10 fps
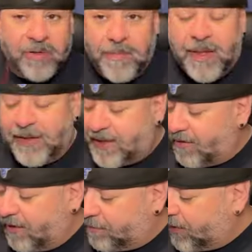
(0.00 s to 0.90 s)

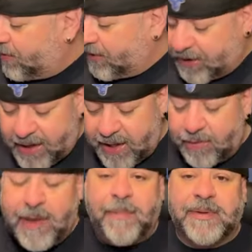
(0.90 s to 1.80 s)
military blue on the
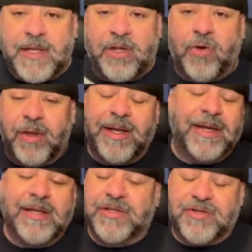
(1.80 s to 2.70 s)
colorway, but they're calling
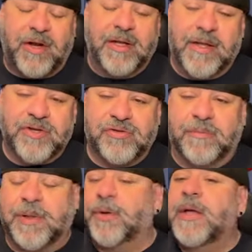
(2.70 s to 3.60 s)
it
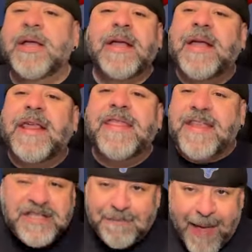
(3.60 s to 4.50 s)
industrial blue.
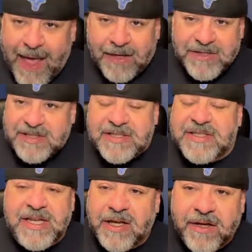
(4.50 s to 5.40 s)
This matters to
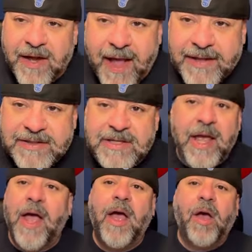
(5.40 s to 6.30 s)
sneakerheads.
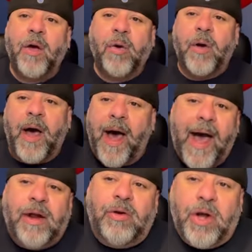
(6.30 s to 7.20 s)

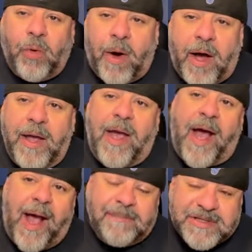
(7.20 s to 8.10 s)
I don't know why.
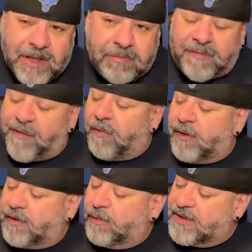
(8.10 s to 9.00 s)
I'm still
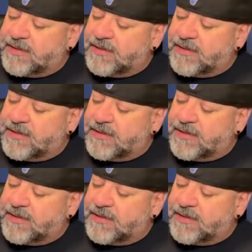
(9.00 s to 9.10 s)
referring to it as the